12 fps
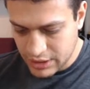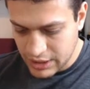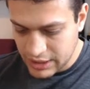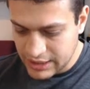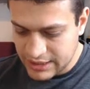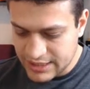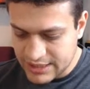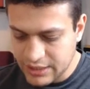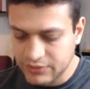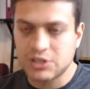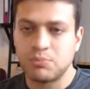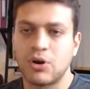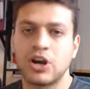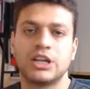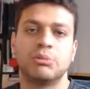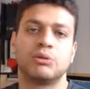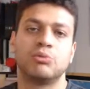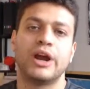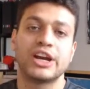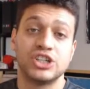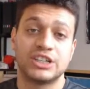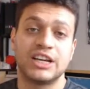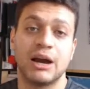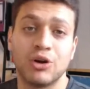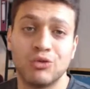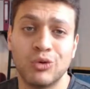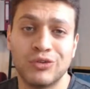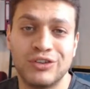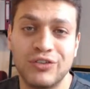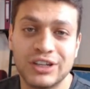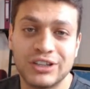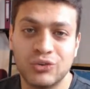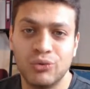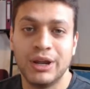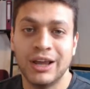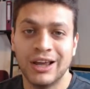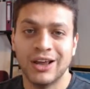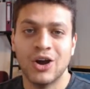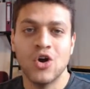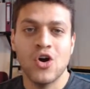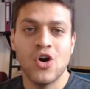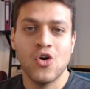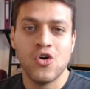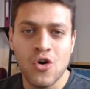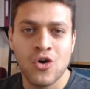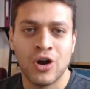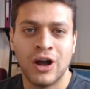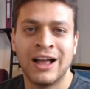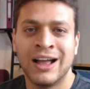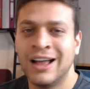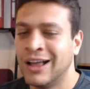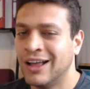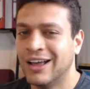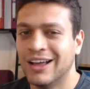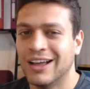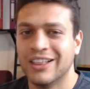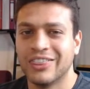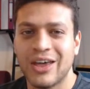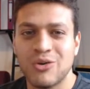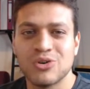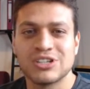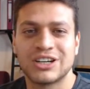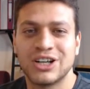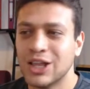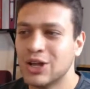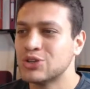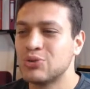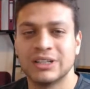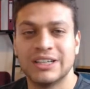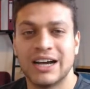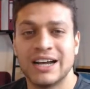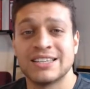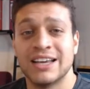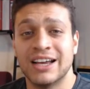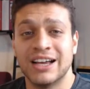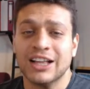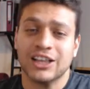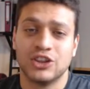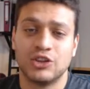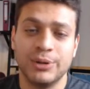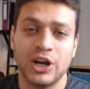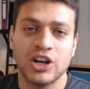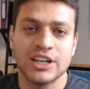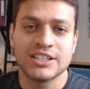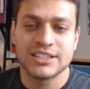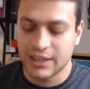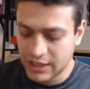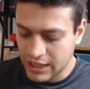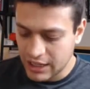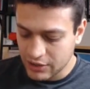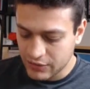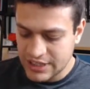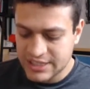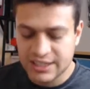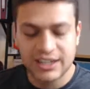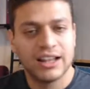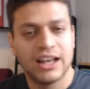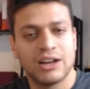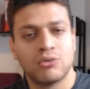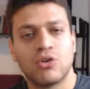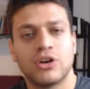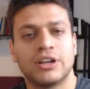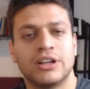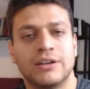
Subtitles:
he does have the Sparky, but we actually come out with the victory. Whew! That was a close one, guys. To be honest, a lot of these Clan War